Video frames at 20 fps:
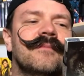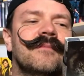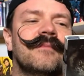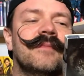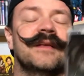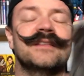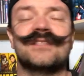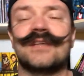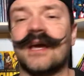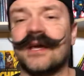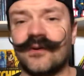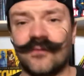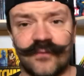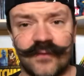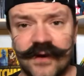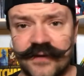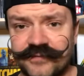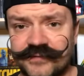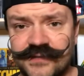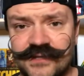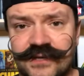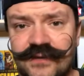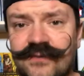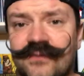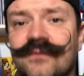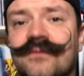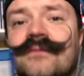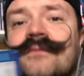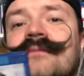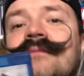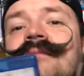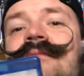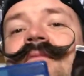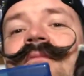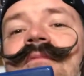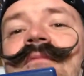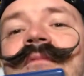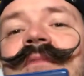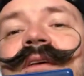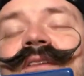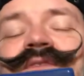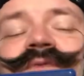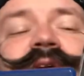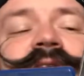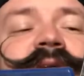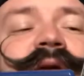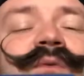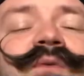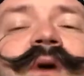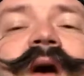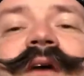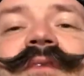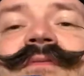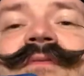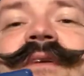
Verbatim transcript: it's kind of rough too. It's very rough